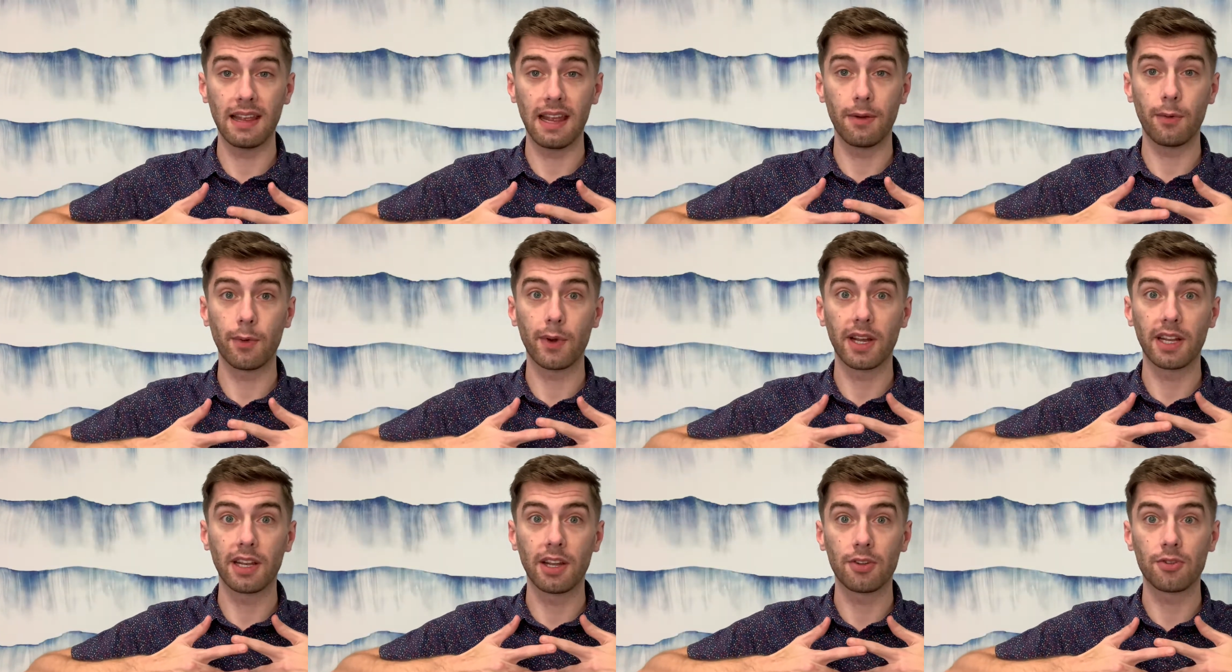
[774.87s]
and we're
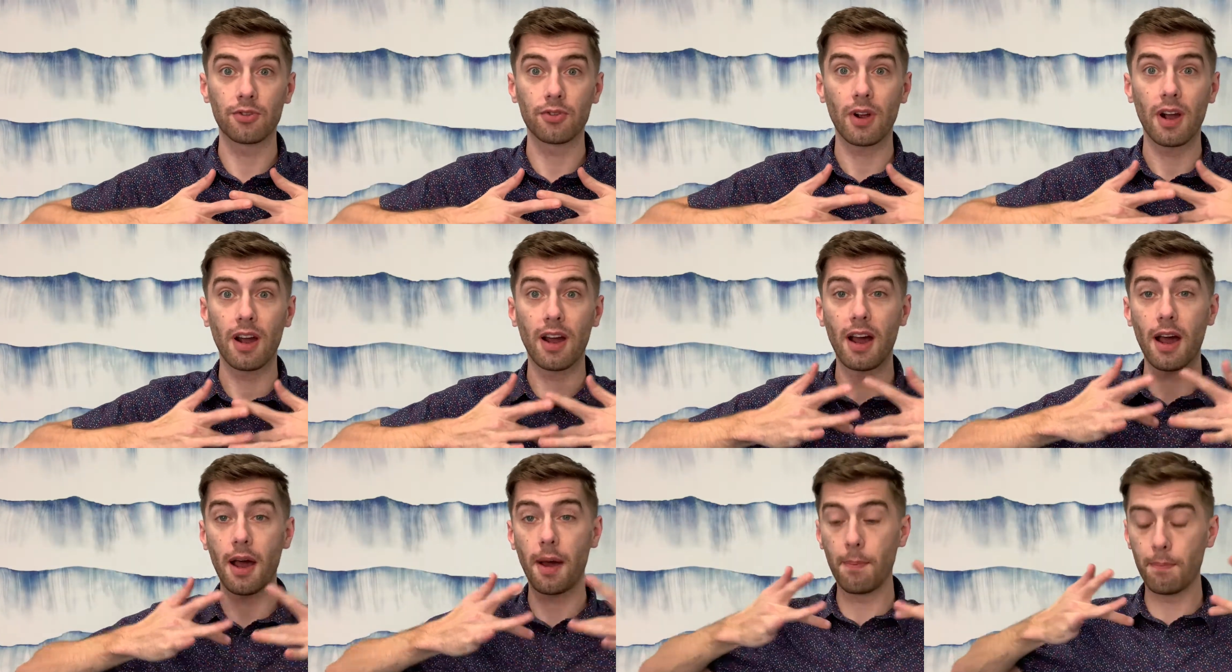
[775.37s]
going to
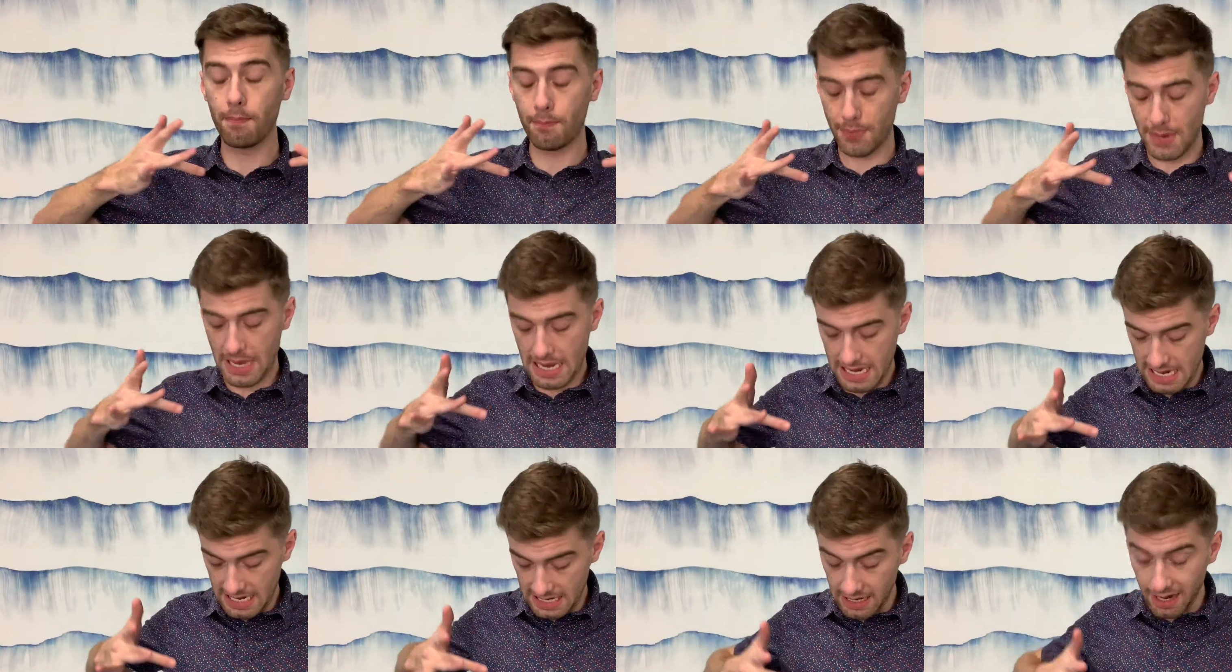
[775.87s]
draw a
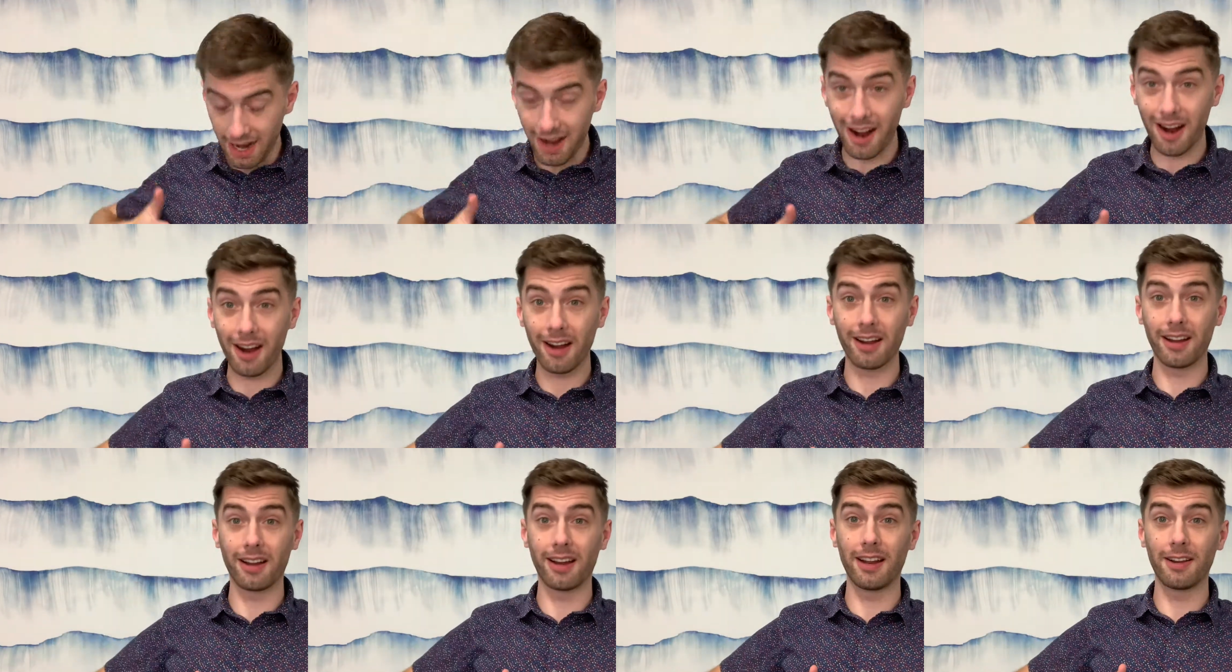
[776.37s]
big
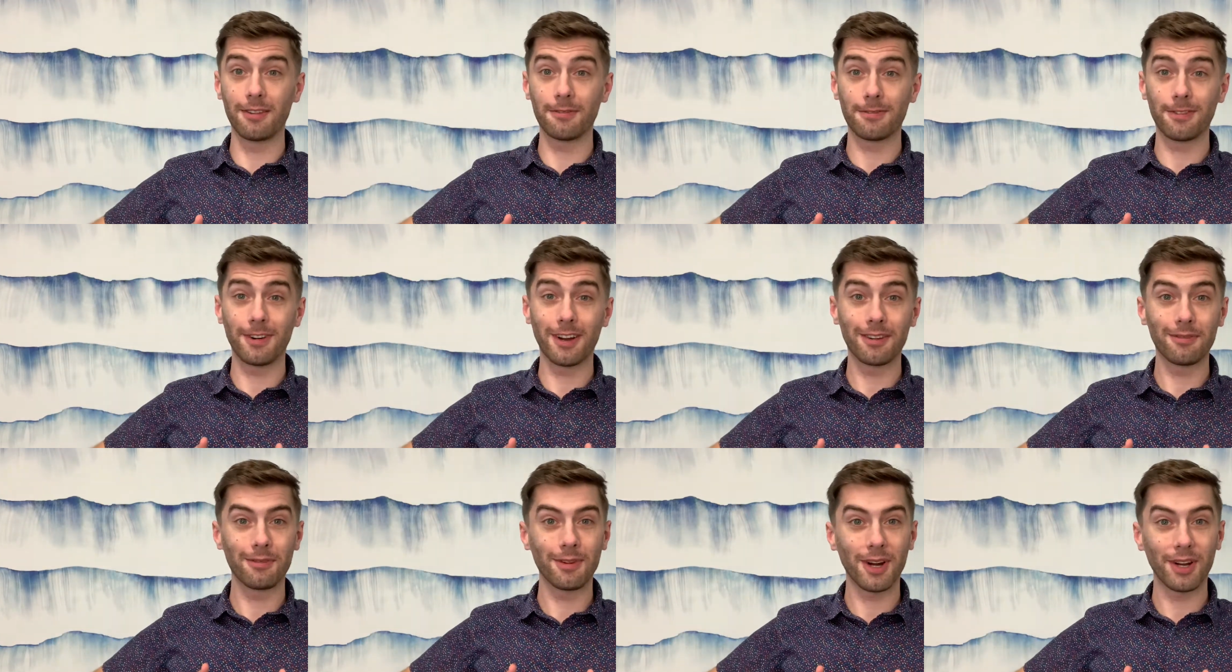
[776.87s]
heart in
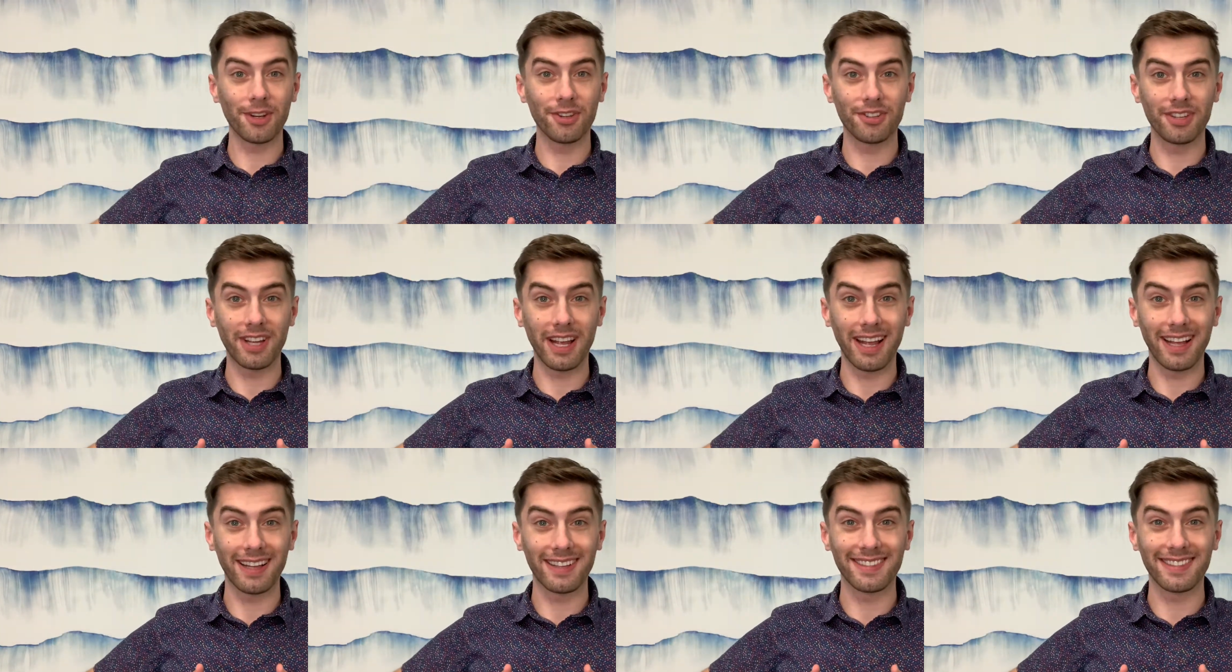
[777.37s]
front of our
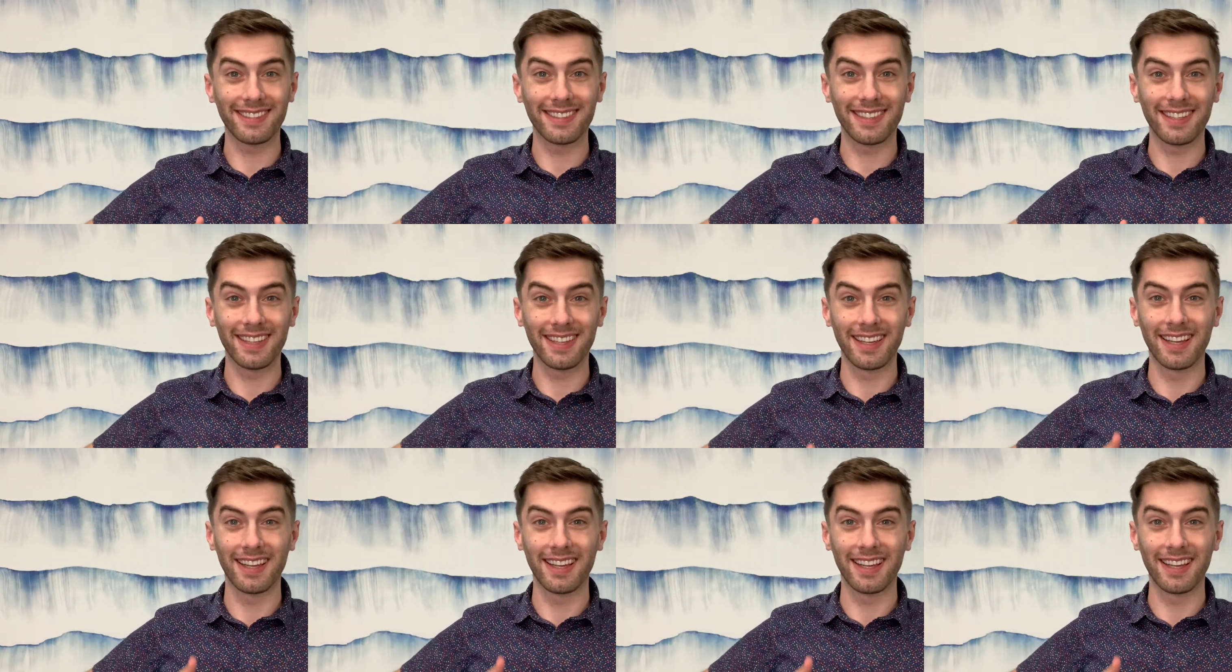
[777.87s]
chest.